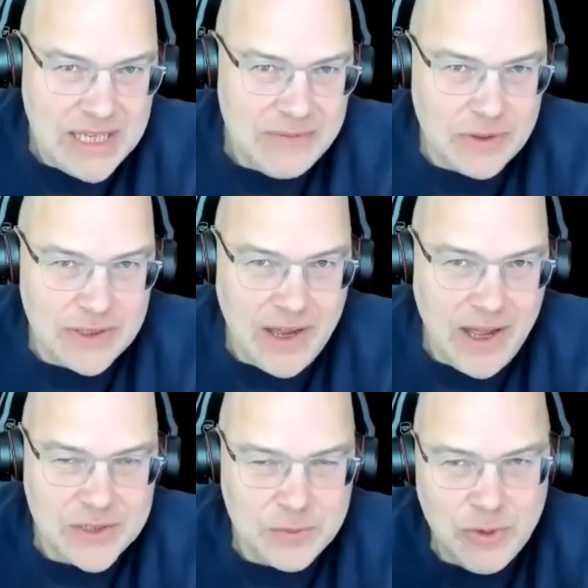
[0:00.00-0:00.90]
even with
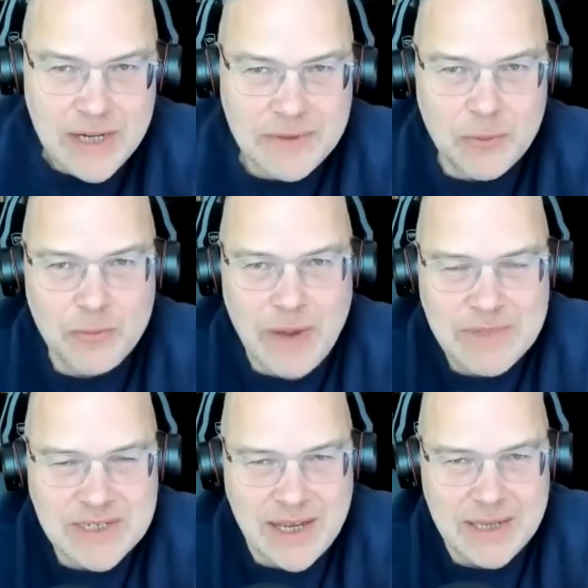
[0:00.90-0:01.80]
colleagues. What if the
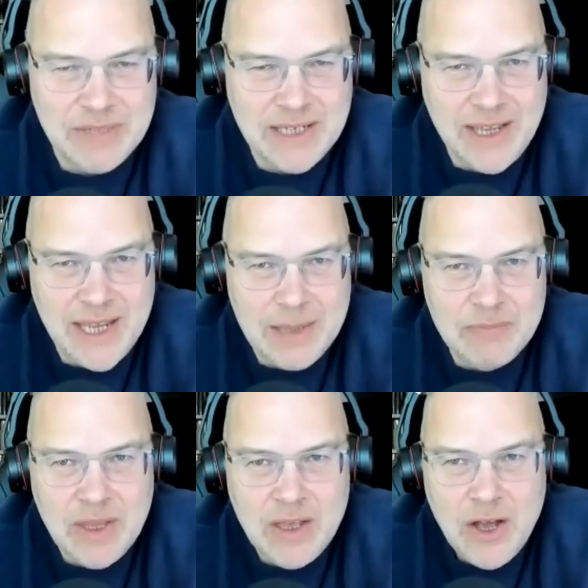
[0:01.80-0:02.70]
website became